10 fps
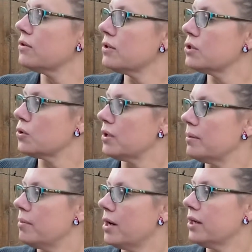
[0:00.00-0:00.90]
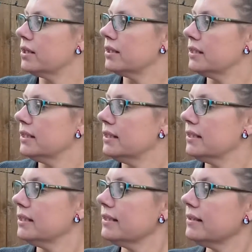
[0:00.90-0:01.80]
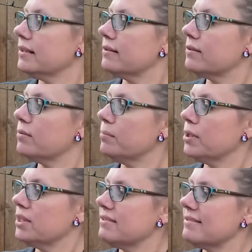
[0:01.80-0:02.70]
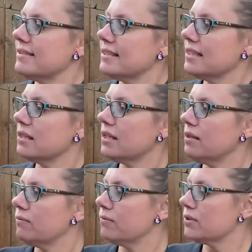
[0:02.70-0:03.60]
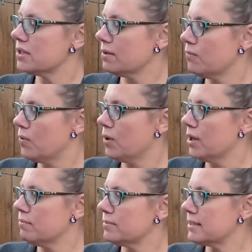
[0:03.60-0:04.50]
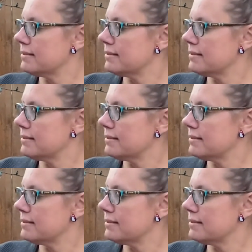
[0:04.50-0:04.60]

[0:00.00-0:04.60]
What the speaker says: tree bark. Look at the little birds looking for some worms.